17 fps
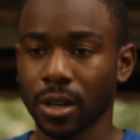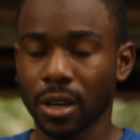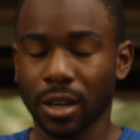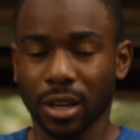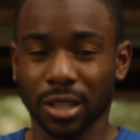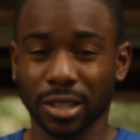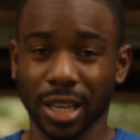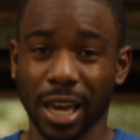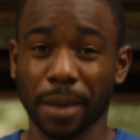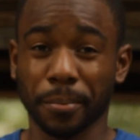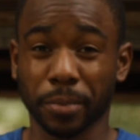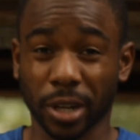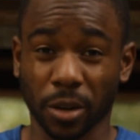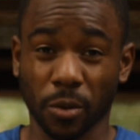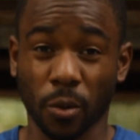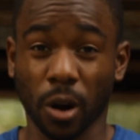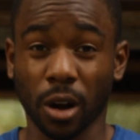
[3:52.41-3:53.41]
because they had
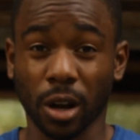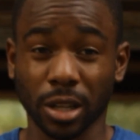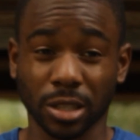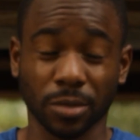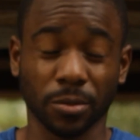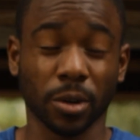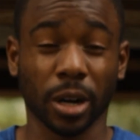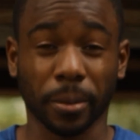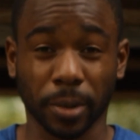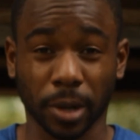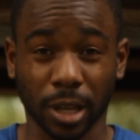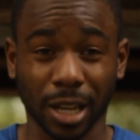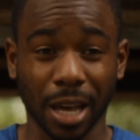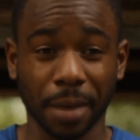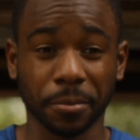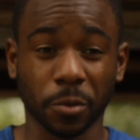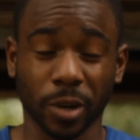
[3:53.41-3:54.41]
brick walls, and we were able to
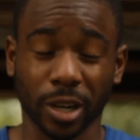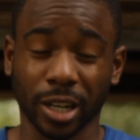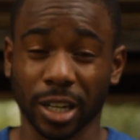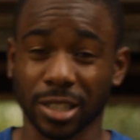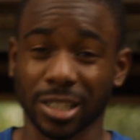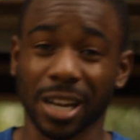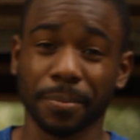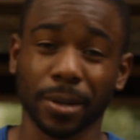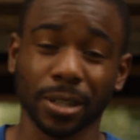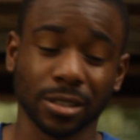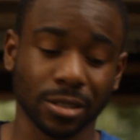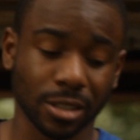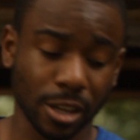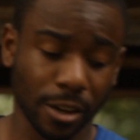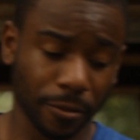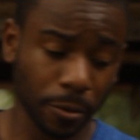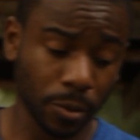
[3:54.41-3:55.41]
climb and work in our top outs and stuff.